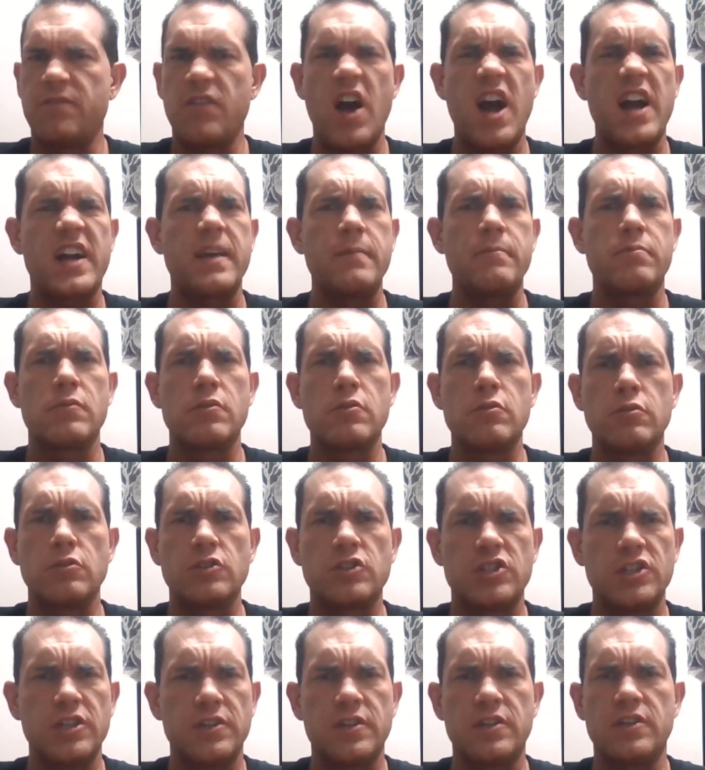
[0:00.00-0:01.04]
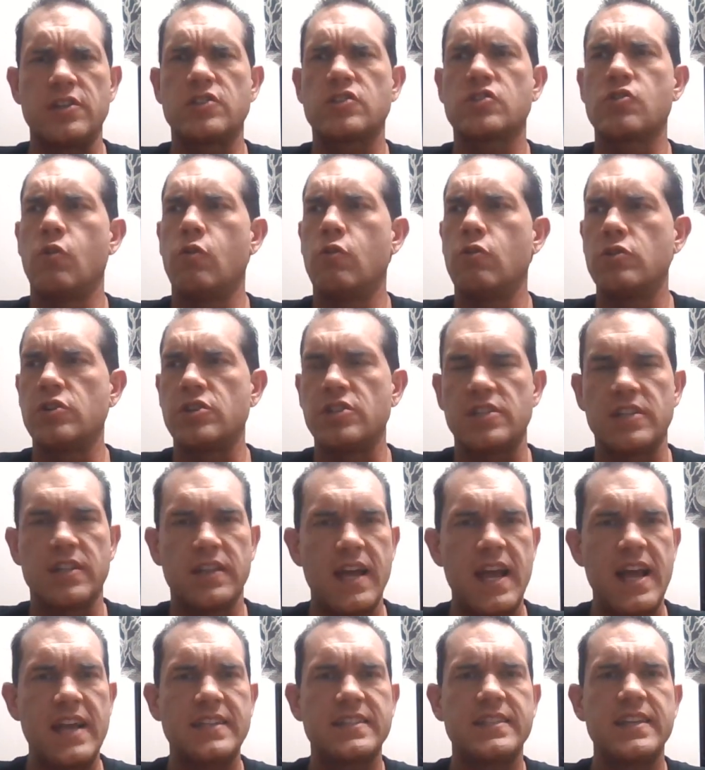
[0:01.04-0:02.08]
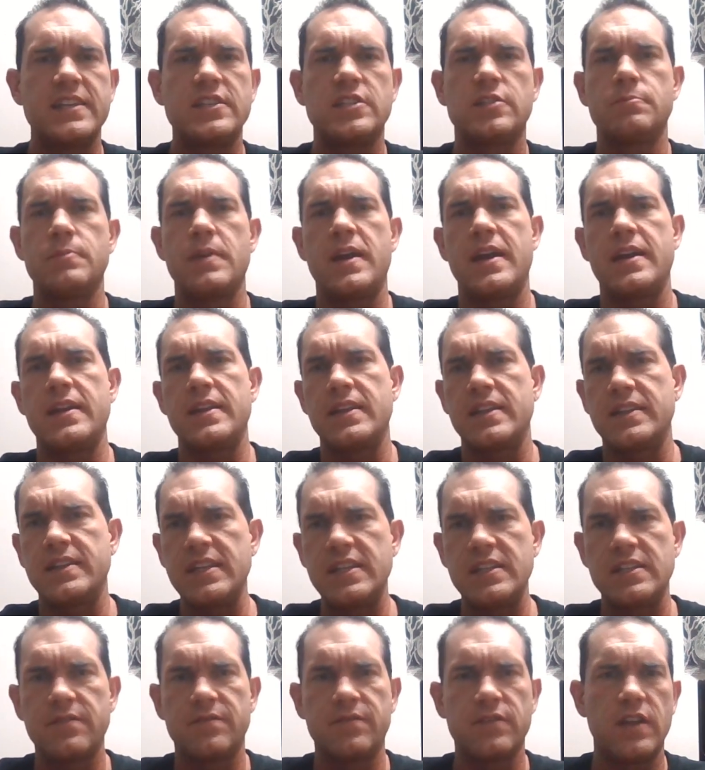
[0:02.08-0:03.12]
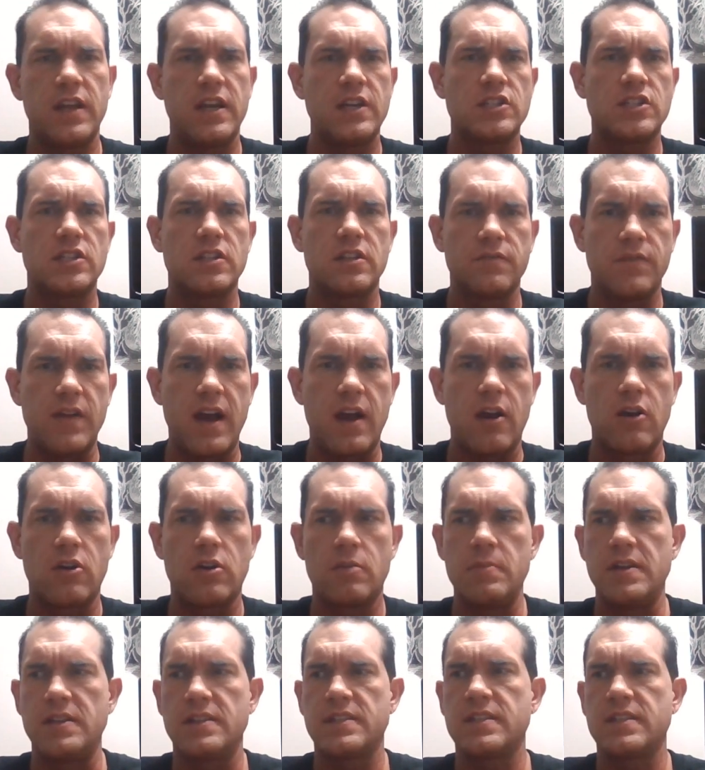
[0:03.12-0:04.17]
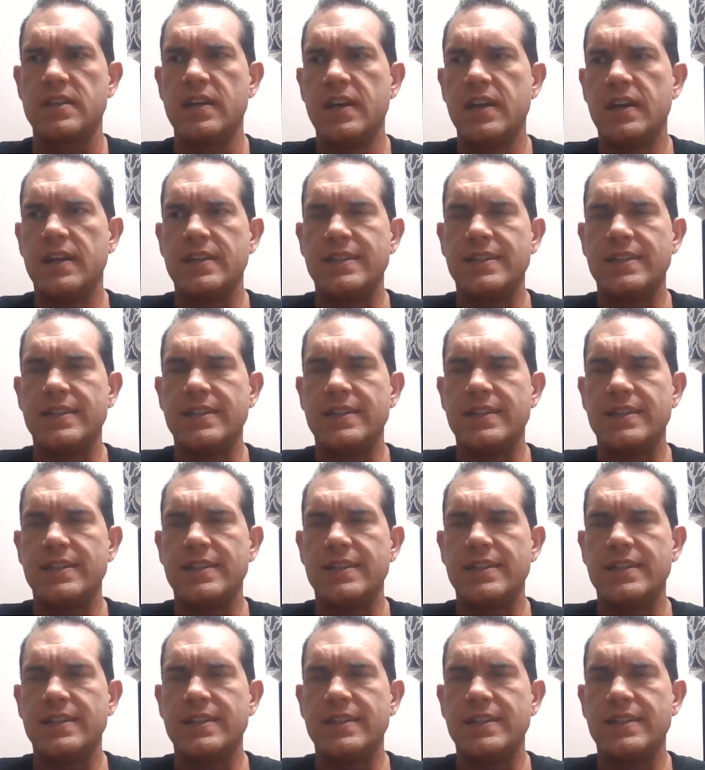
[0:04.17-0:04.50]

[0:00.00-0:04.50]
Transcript: fucking brutal shit, the disgorges, the last days of humanity, the deeds of flesh, the devourments,